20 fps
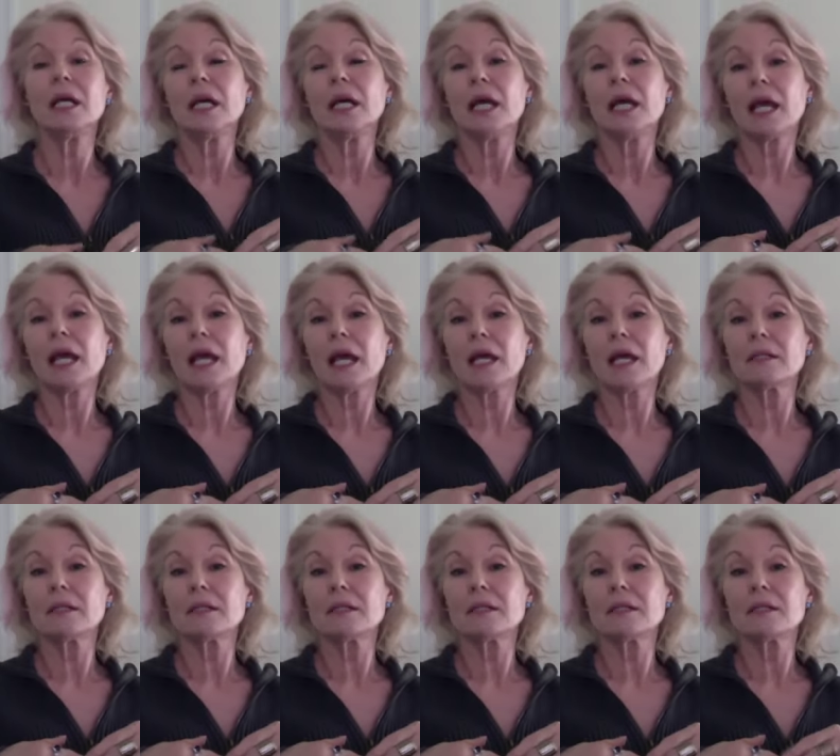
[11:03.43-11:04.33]

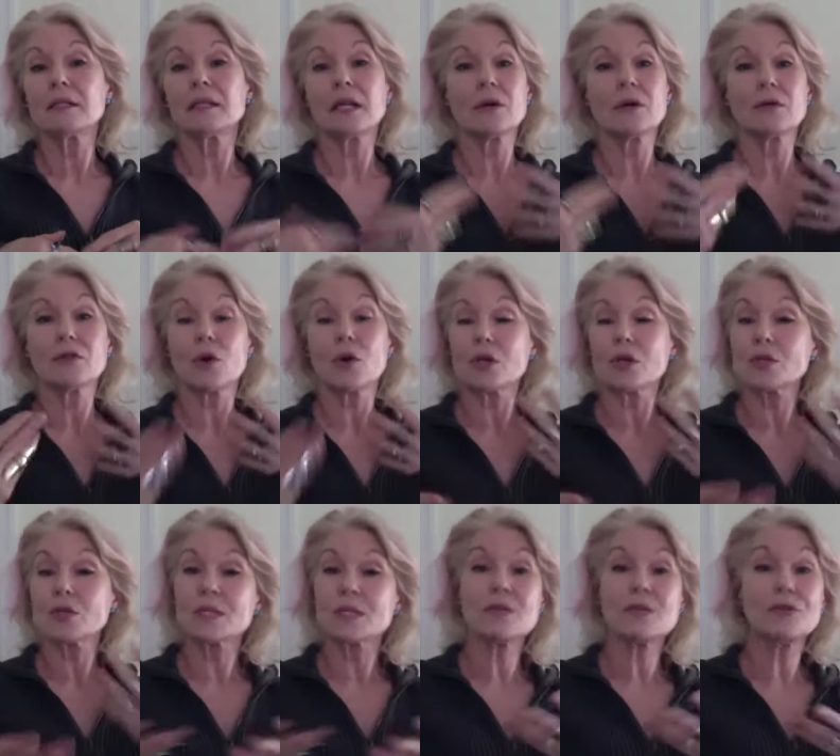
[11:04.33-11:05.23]
and there, of course,
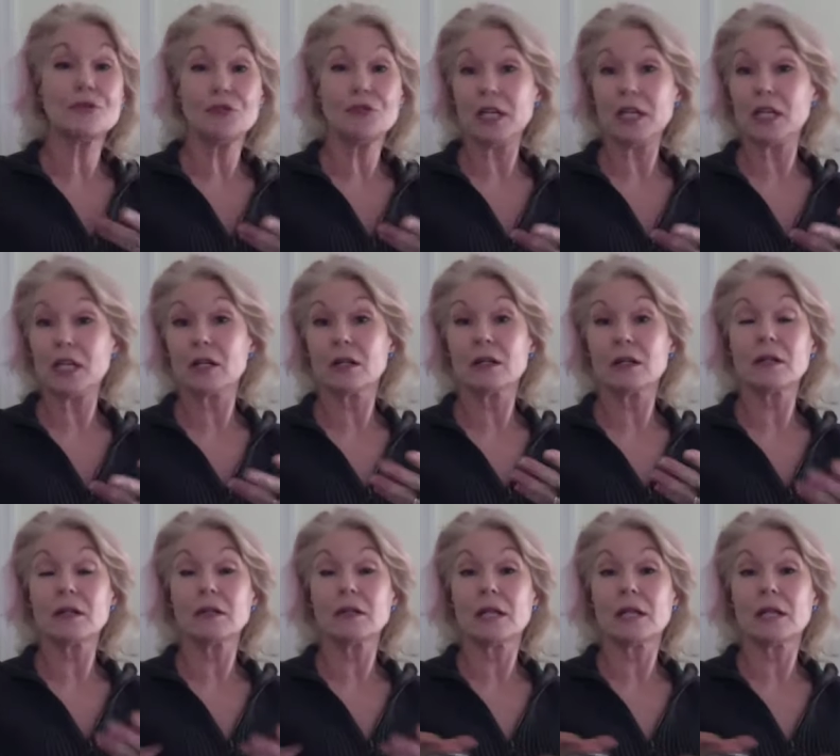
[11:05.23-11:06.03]
was the fear.